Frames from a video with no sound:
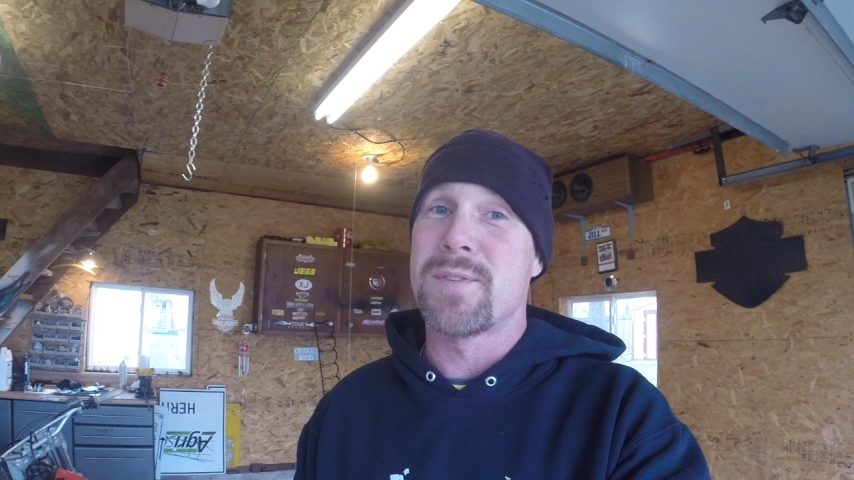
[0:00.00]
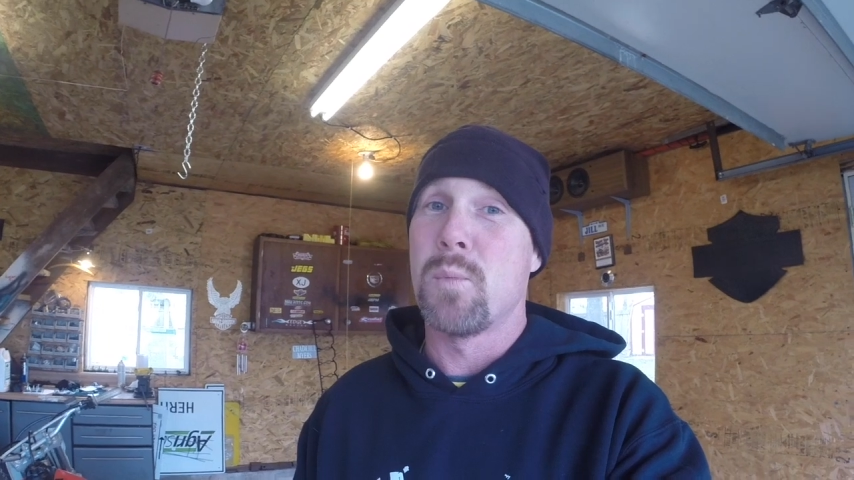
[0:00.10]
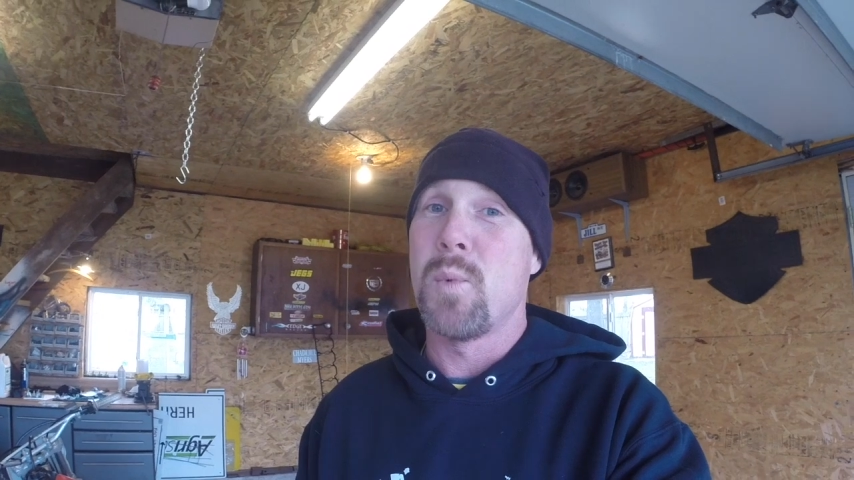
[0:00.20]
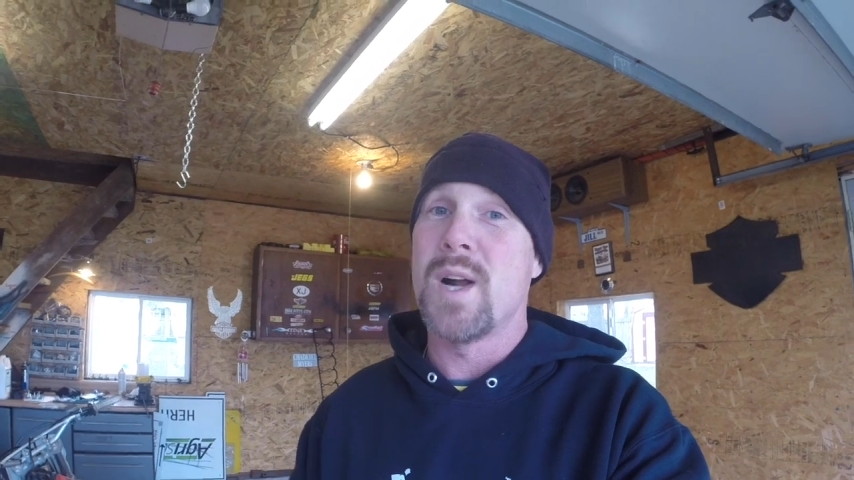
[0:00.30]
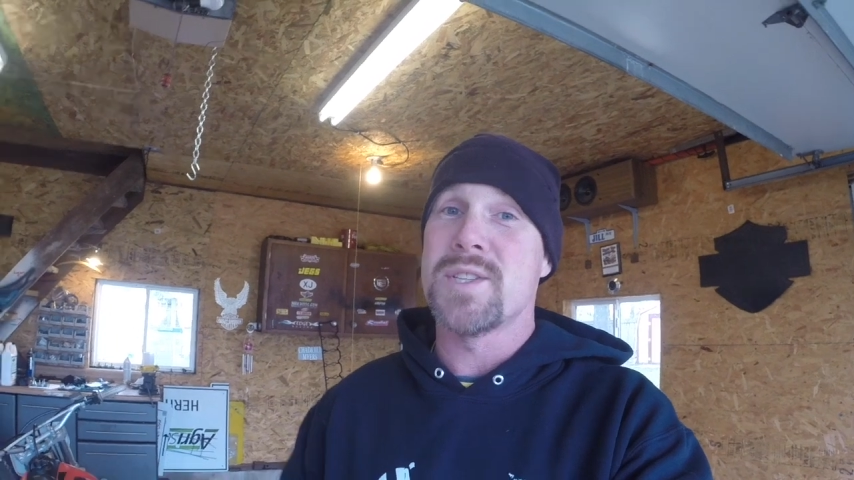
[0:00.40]
for
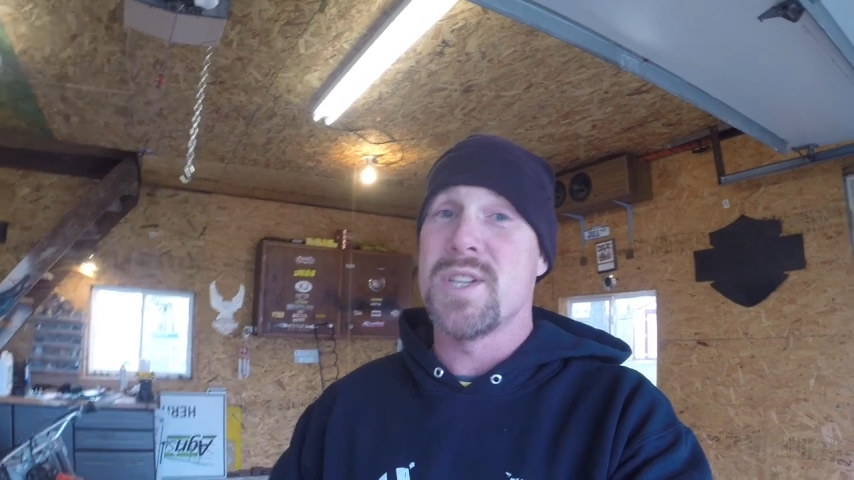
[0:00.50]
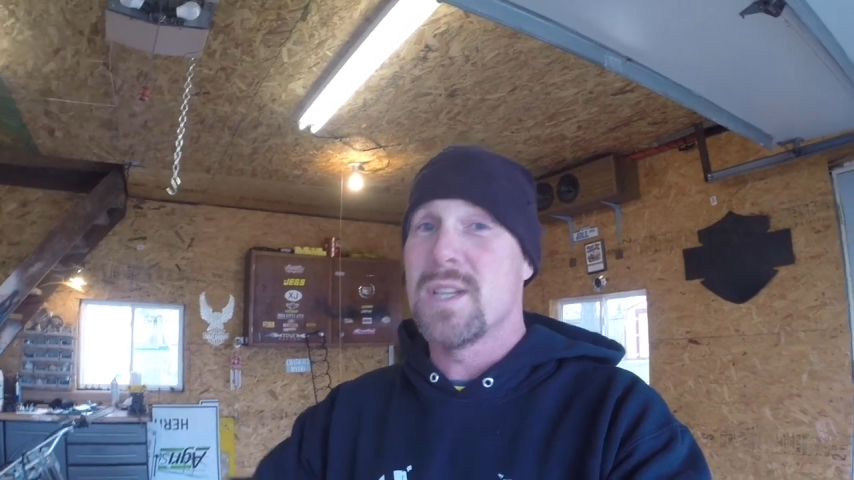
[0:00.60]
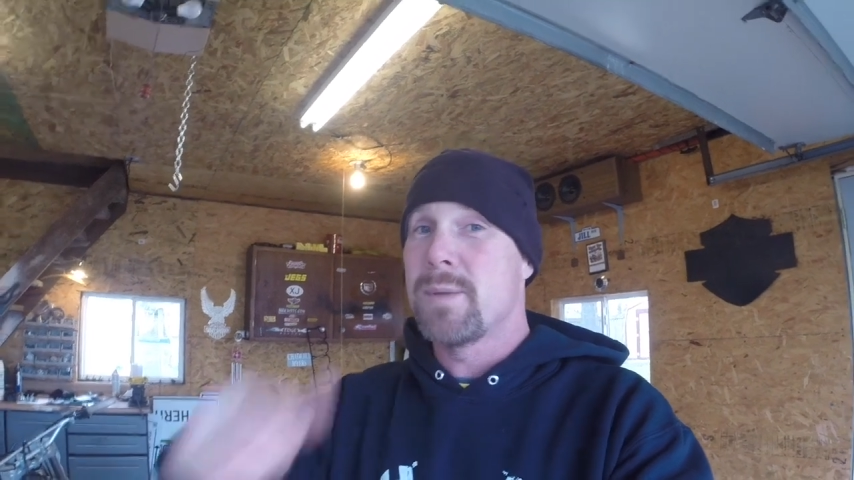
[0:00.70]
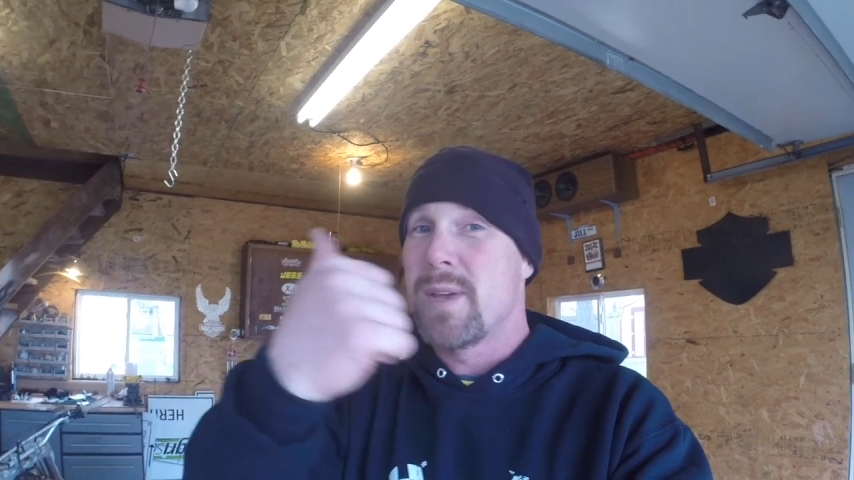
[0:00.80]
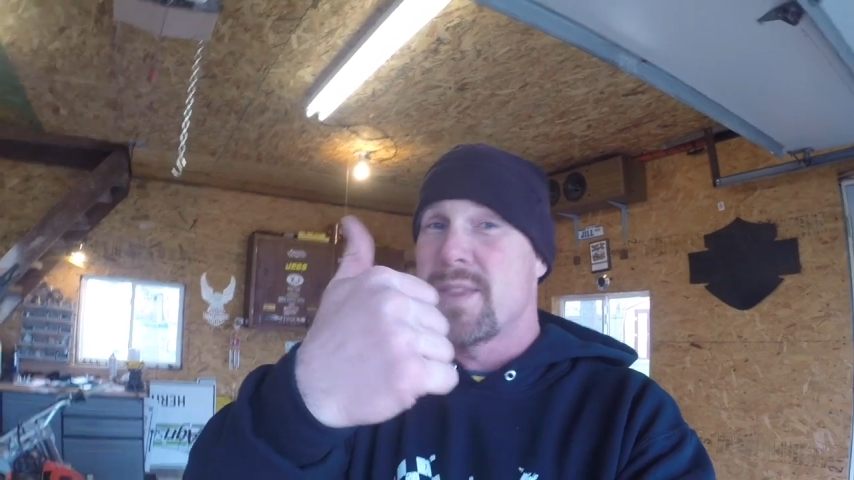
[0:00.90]

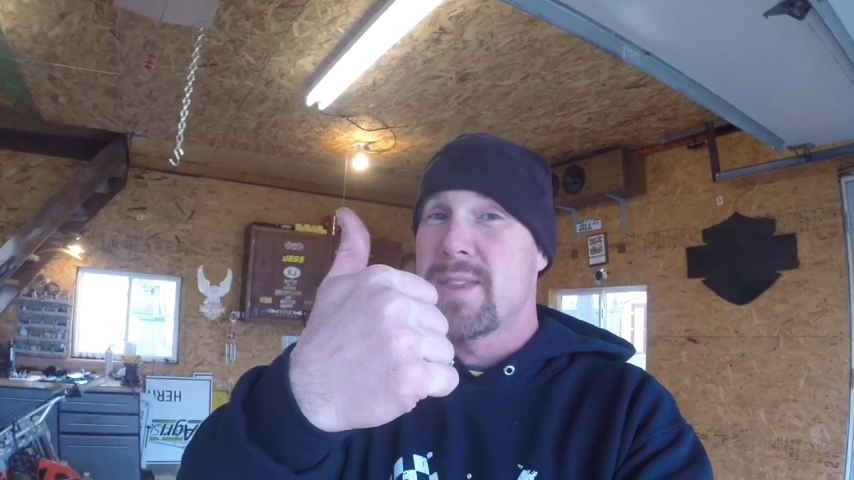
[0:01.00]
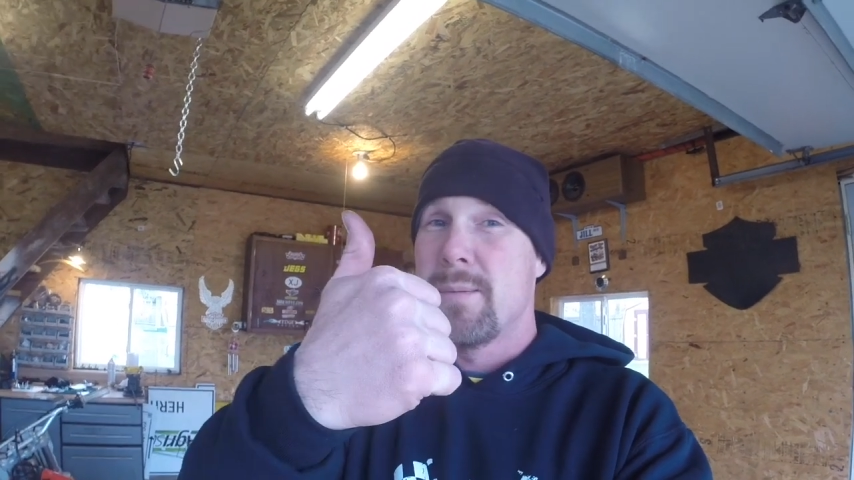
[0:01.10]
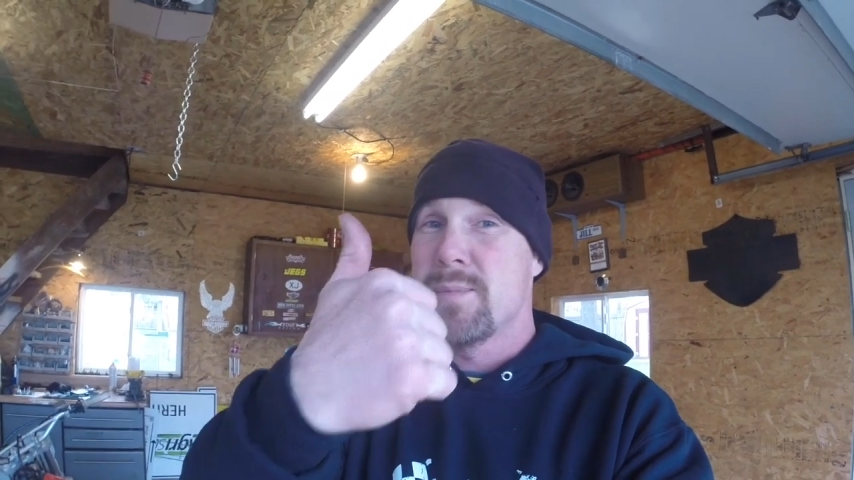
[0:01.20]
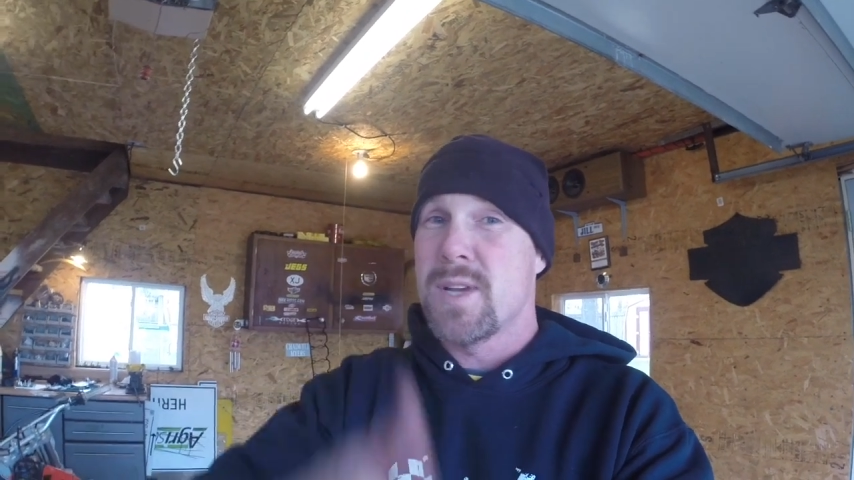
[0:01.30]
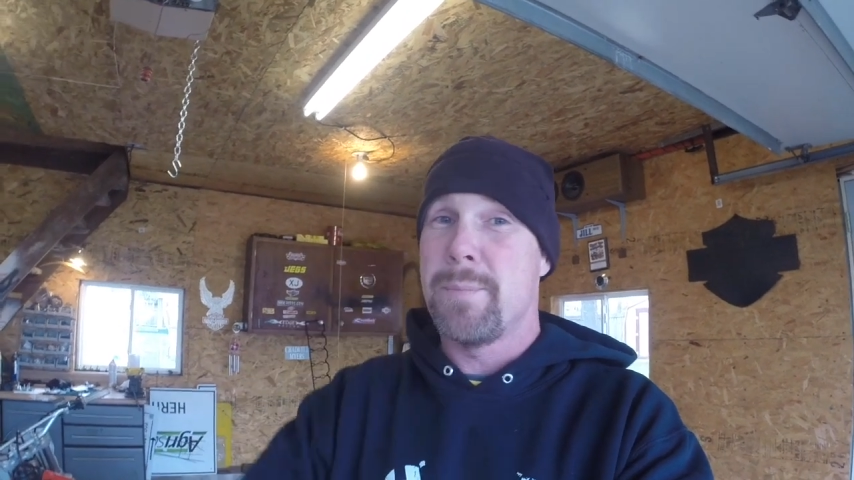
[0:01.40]
watching. Give me a
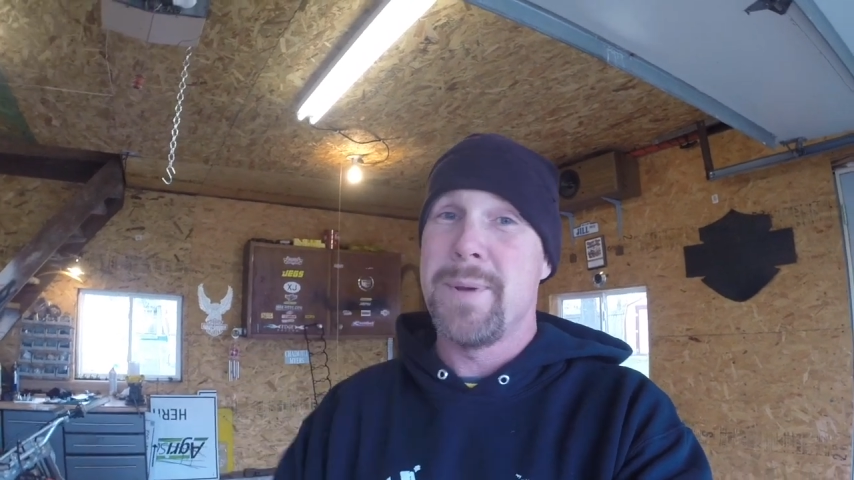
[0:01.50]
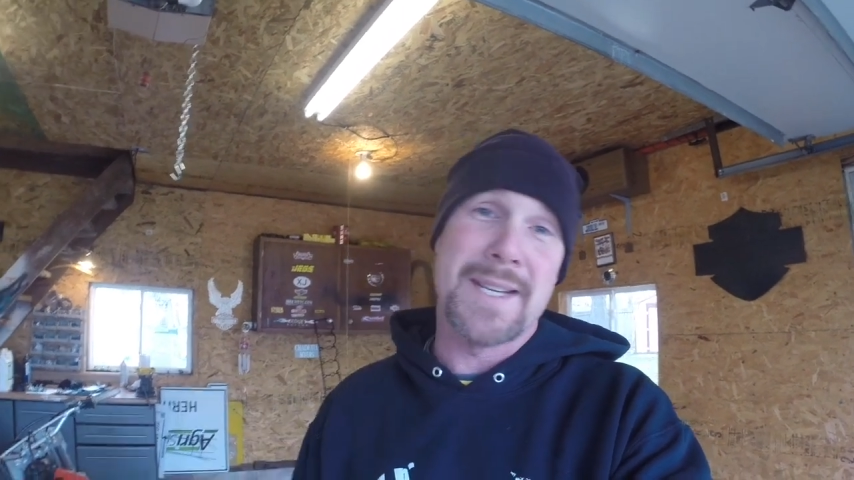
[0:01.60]
thumbs up,